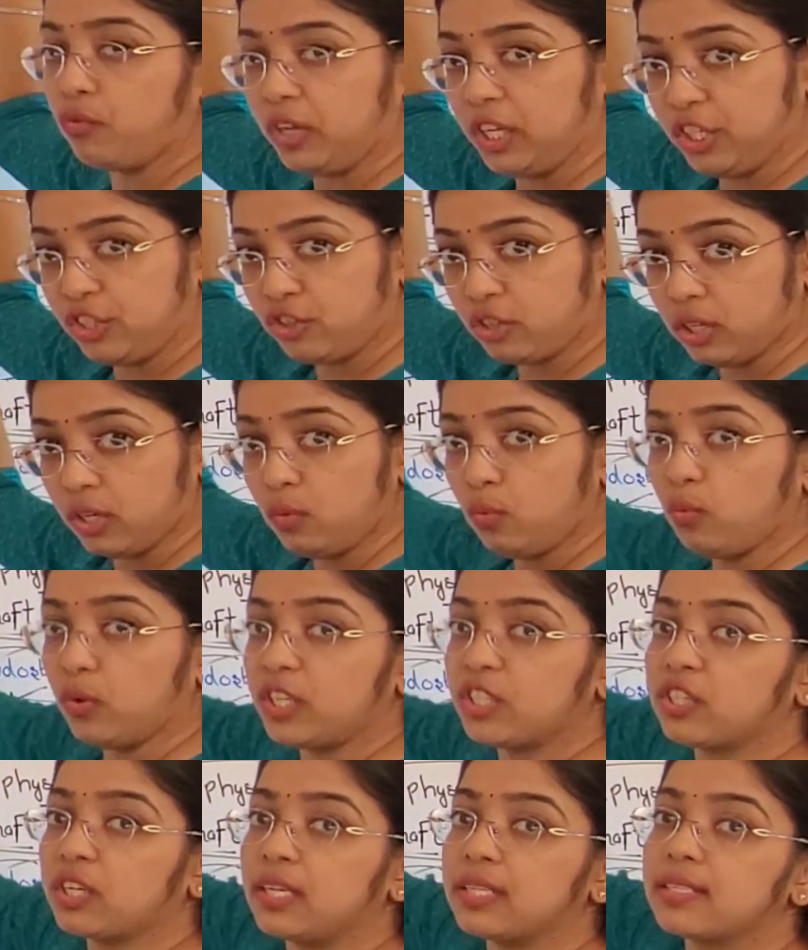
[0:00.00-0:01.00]
region,
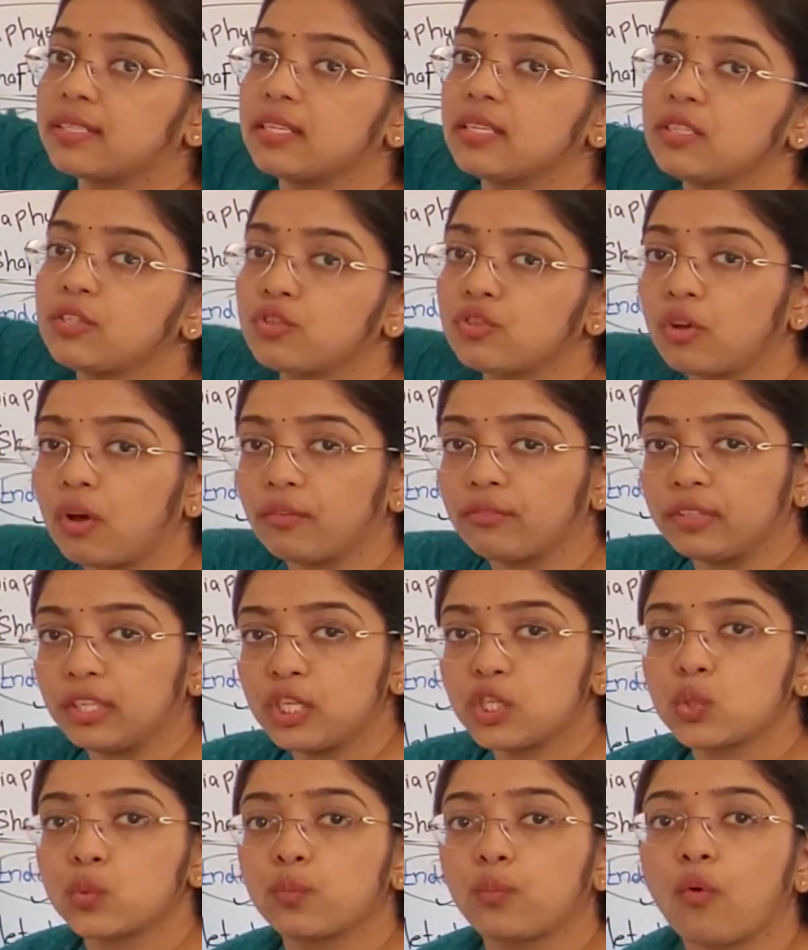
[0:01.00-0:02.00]
which consists of
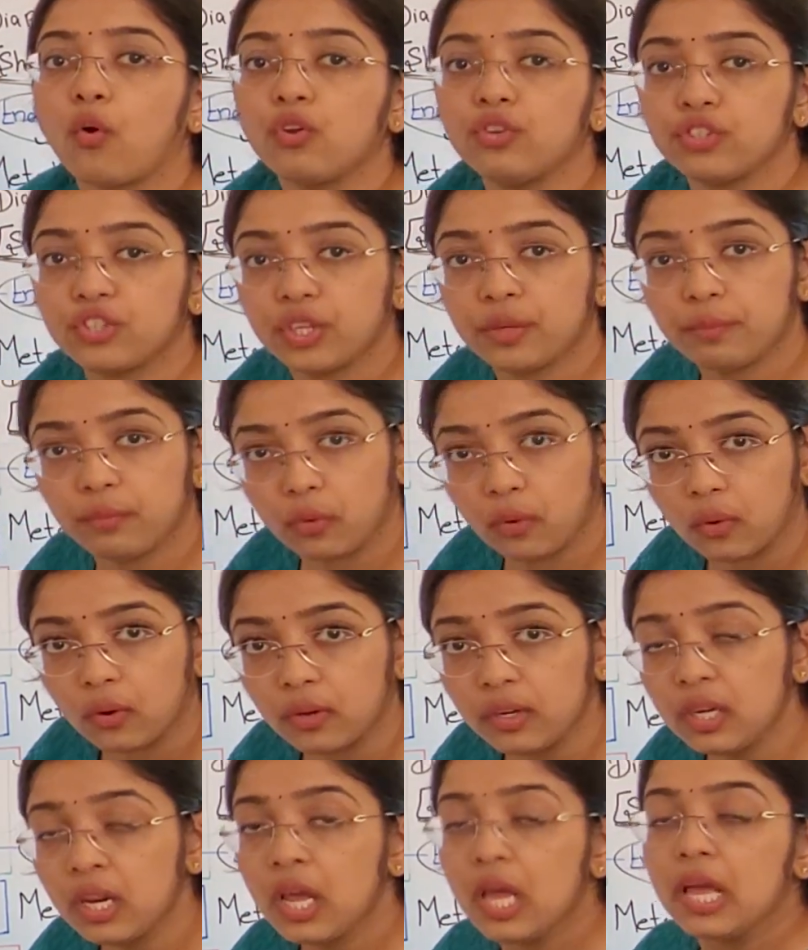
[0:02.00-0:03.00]
the spongy
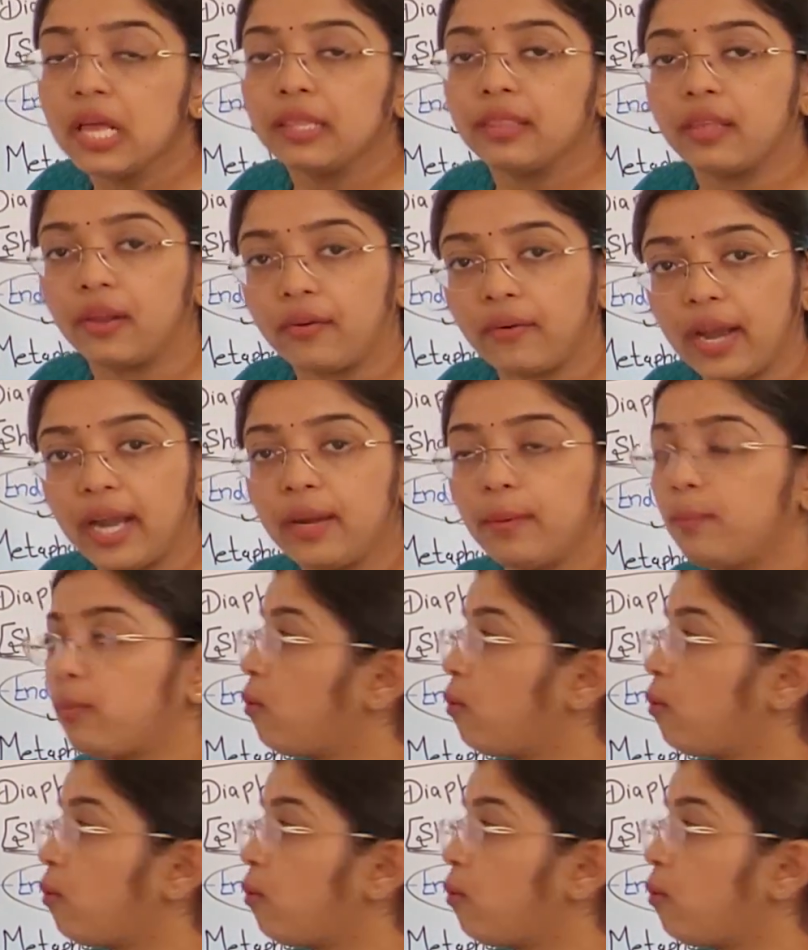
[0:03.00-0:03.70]
bone, the red